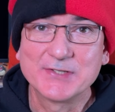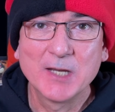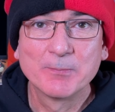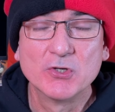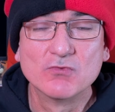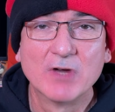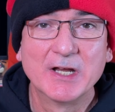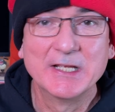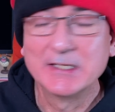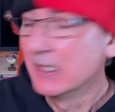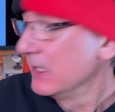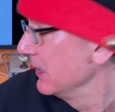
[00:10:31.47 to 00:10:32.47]
is up and
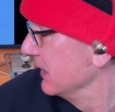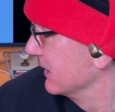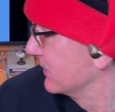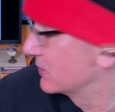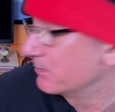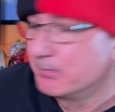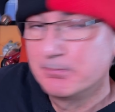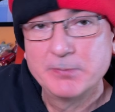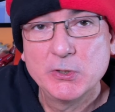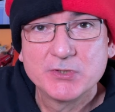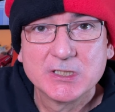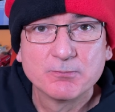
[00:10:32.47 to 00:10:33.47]
running. It's
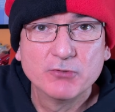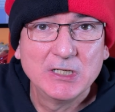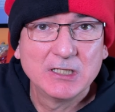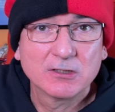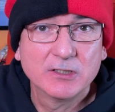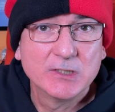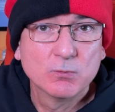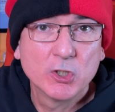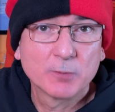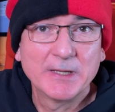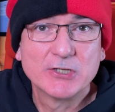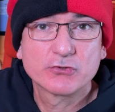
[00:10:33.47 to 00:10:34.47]
booted brilliantly,
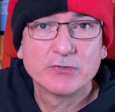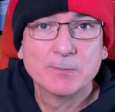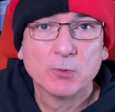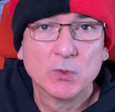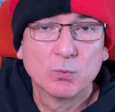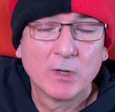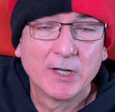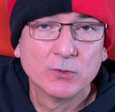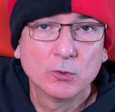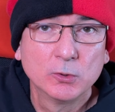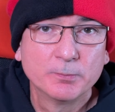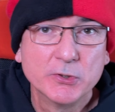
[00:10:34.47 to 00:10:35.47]
Workbench 3.1,
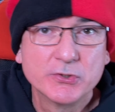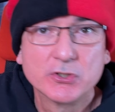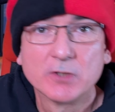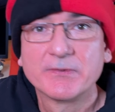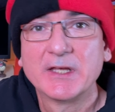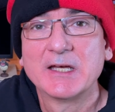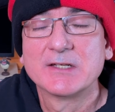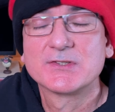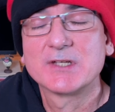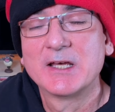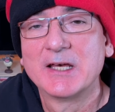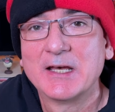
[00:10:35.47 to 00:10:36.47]
all booted off
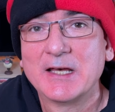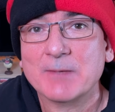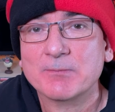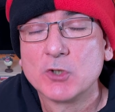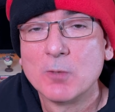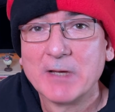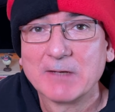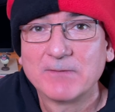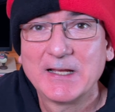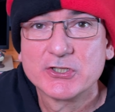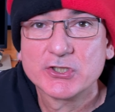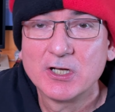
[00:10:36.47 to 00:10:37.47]
that um, compact
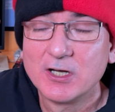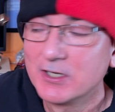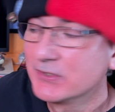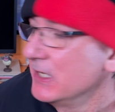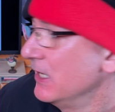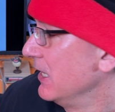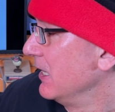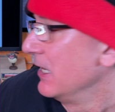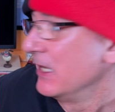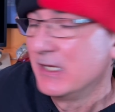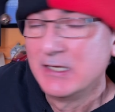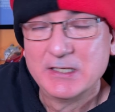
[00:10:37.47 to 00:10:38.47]
flash card.
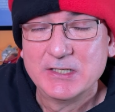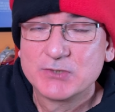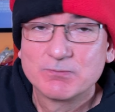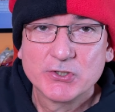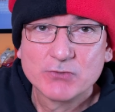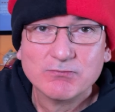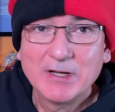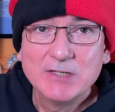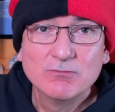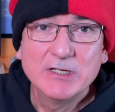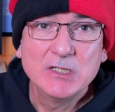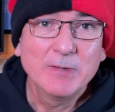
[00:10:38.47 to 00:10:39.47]
It's just
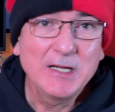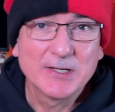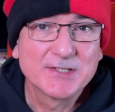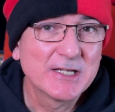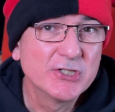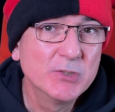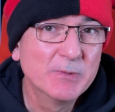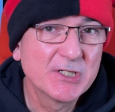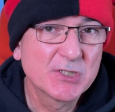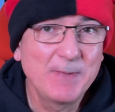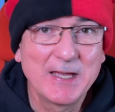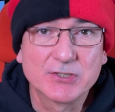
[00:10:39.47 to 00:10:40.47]
running really well, as, as you would
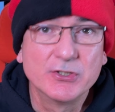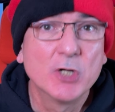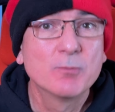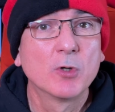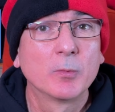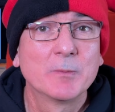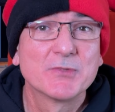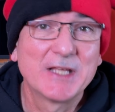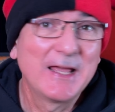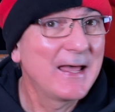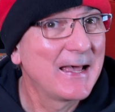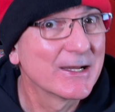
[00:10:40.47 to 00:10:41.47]
expect, no problems
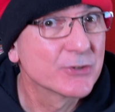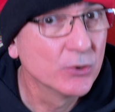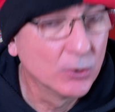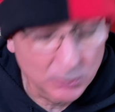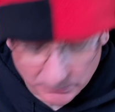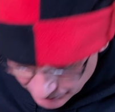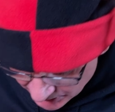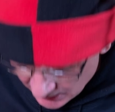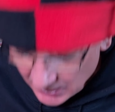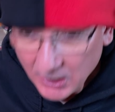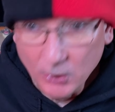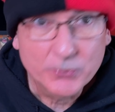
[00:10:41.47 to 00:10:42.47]
there at all.
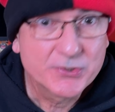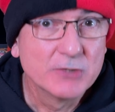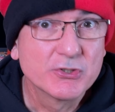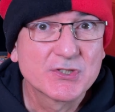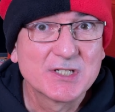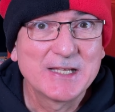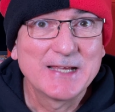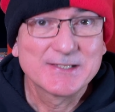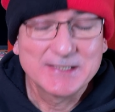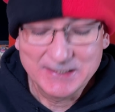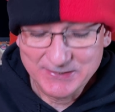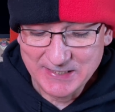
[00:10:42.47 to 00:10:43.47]
Also, just to
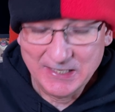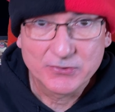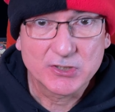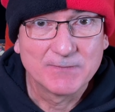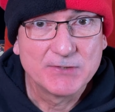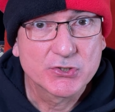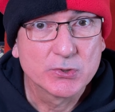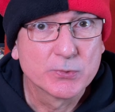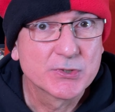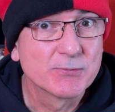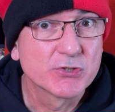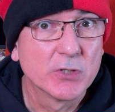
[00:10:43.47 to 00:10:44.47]
test things out, I've
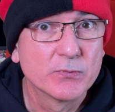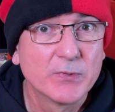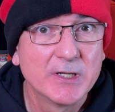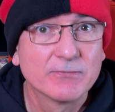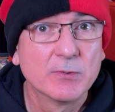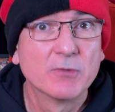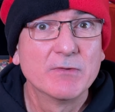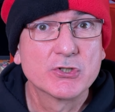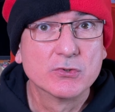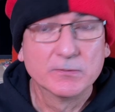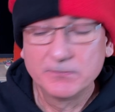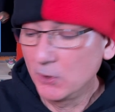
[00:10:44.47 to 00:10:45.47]
installed some software from
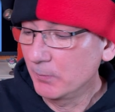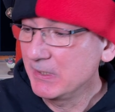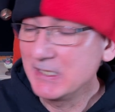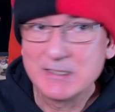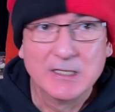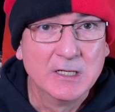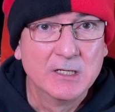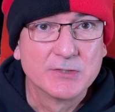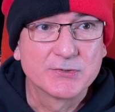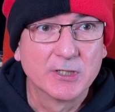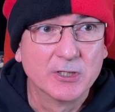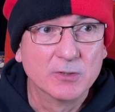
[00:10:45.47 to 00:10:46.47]
original floppy,
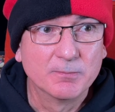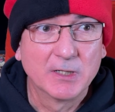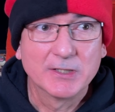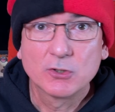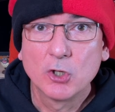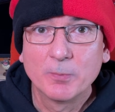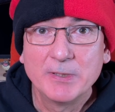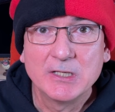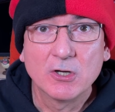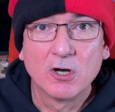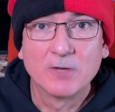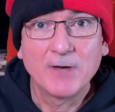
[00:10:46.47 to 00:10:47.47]
so my
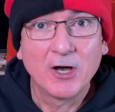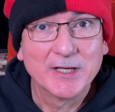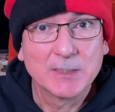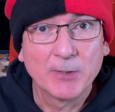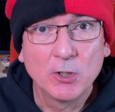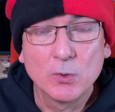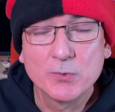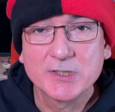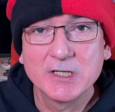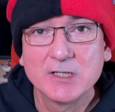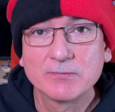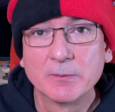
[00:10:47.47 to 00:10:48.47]
copy of Eye of the
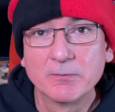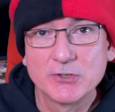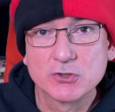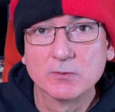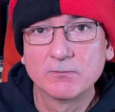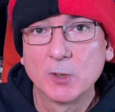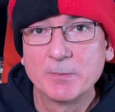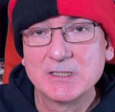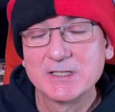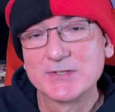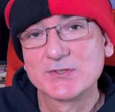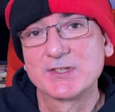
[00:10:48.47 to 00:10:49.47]
Beholder from original floppy
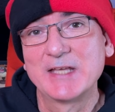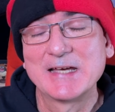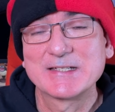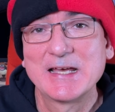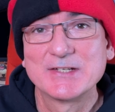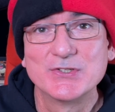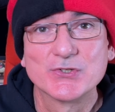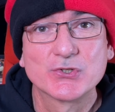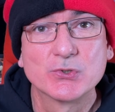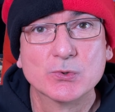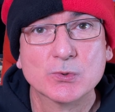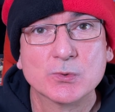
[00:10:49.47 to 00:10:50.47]
disks that has
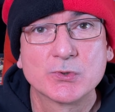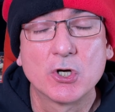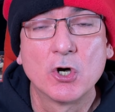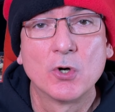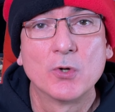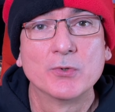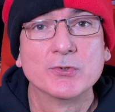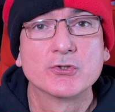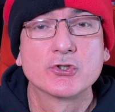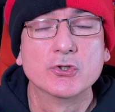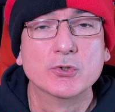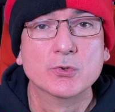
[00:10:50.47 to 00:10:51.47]
installed
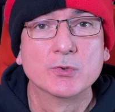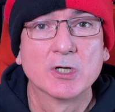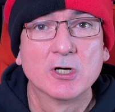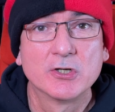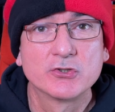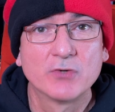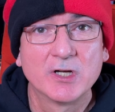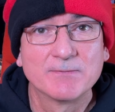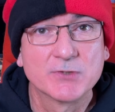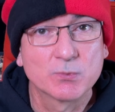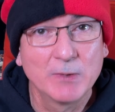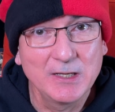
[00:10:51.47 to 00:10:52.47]
onto the hard drive
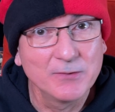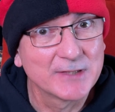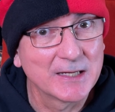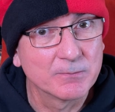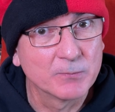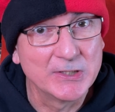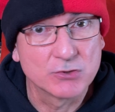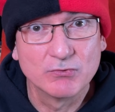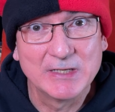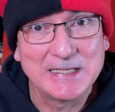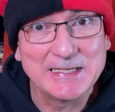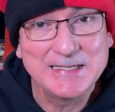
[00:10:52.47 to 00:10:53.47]
as well. That went
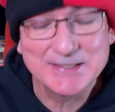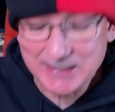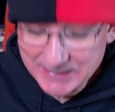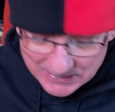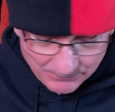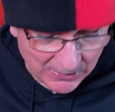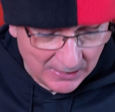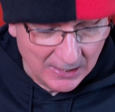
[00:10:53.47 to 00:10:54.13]
really easily.